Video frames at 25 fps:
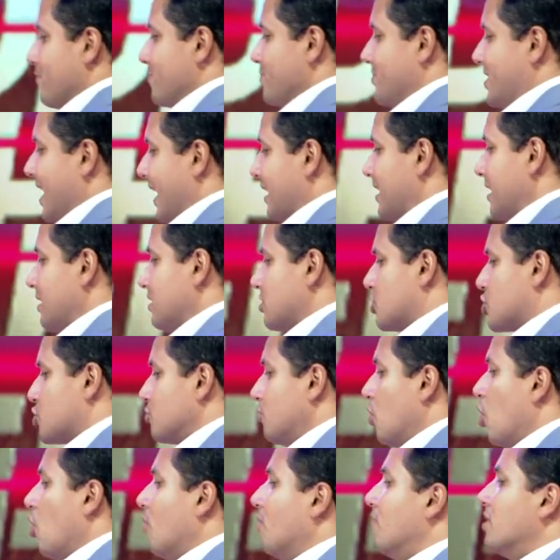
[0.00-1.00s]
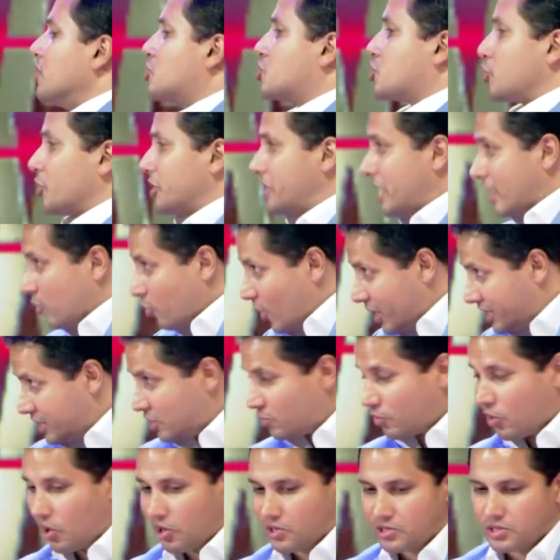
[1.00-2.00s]
that is more mature than what it
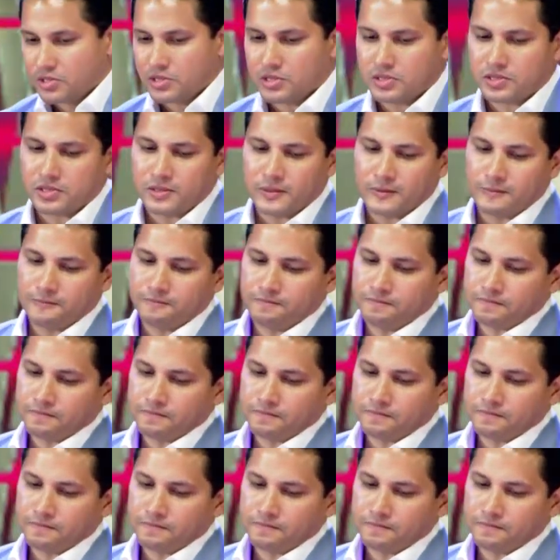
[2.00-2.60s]
was. I